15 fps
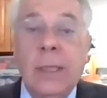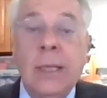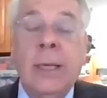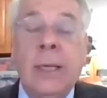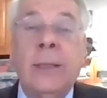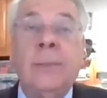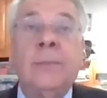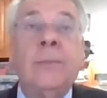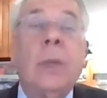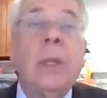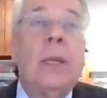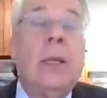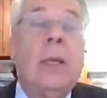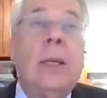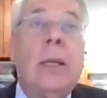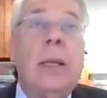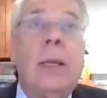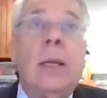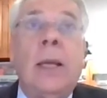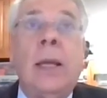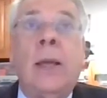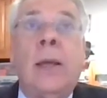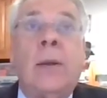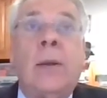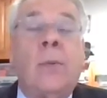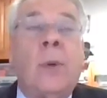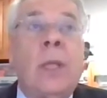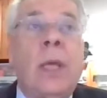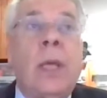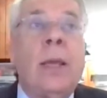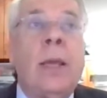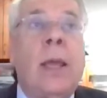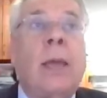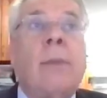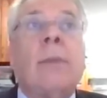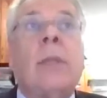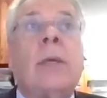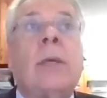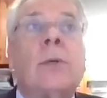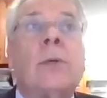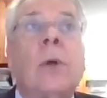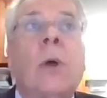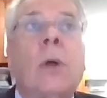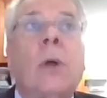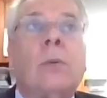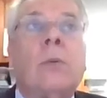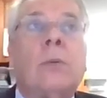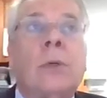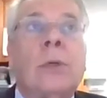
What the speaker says: And when they came and they saw